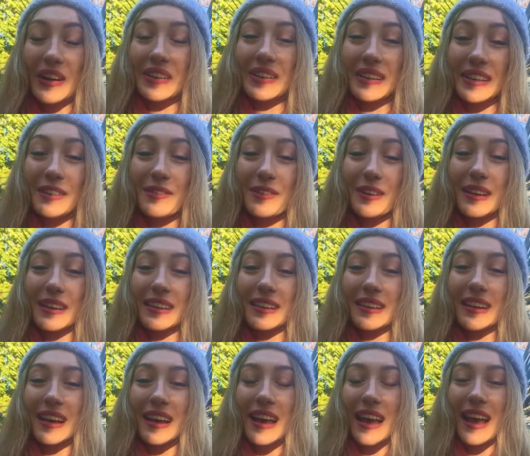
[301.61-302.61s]

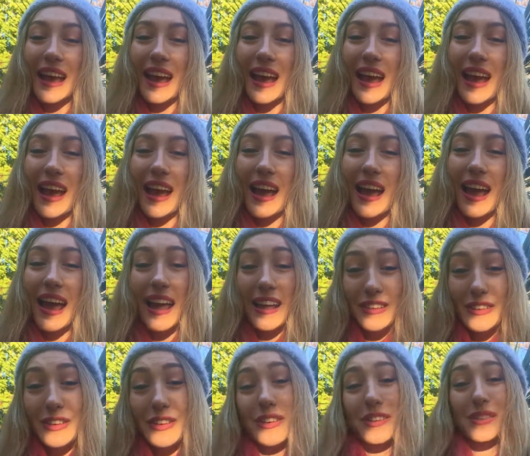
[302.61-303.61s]
living
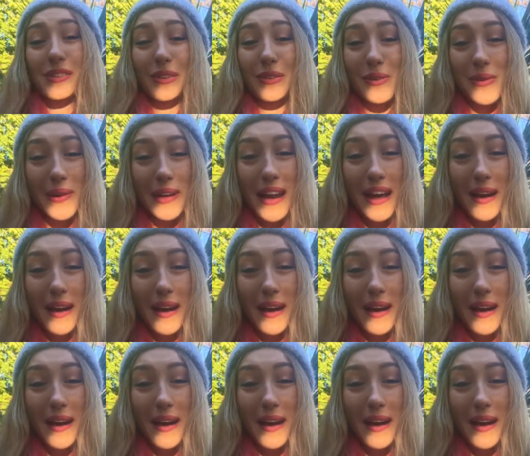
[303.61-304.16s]
and you're screwing